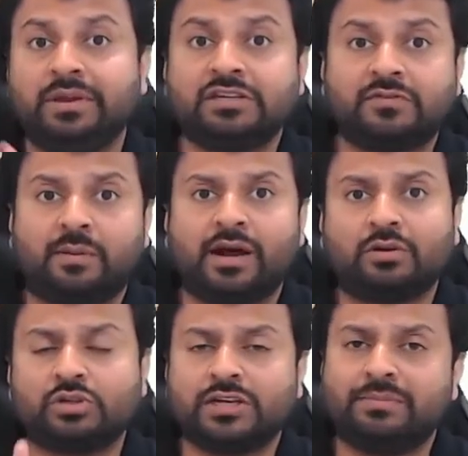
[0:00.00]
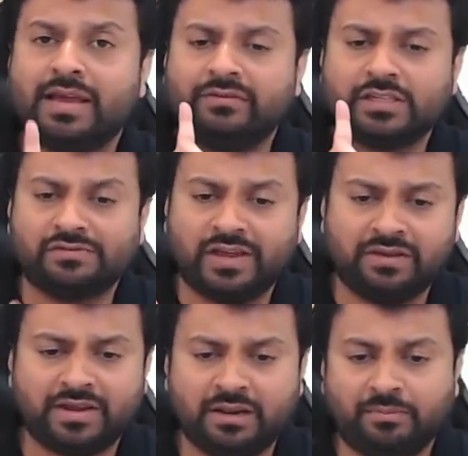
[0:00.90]
from our question bank, which is very,
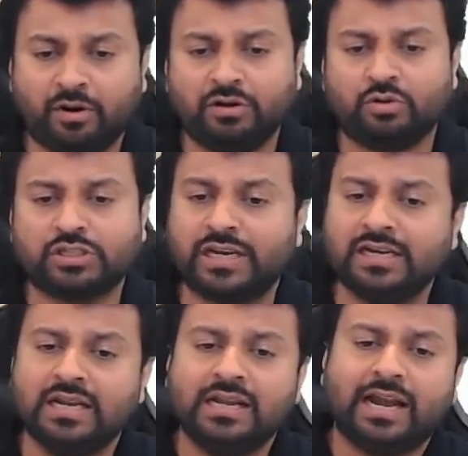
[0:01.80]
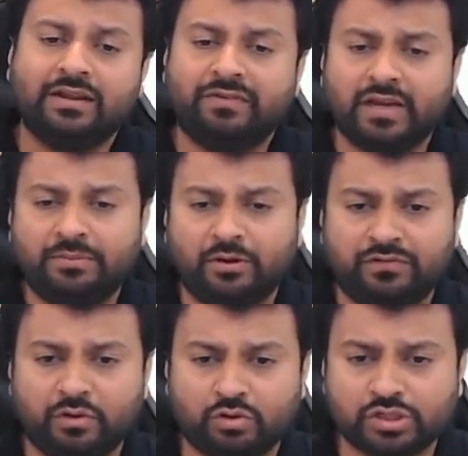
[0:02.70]
very important question and a very
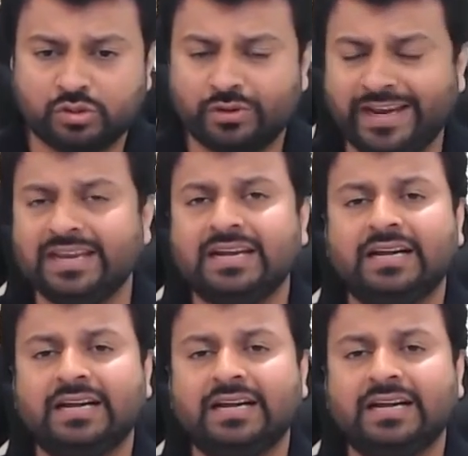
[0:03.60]
beautiful question. Okay.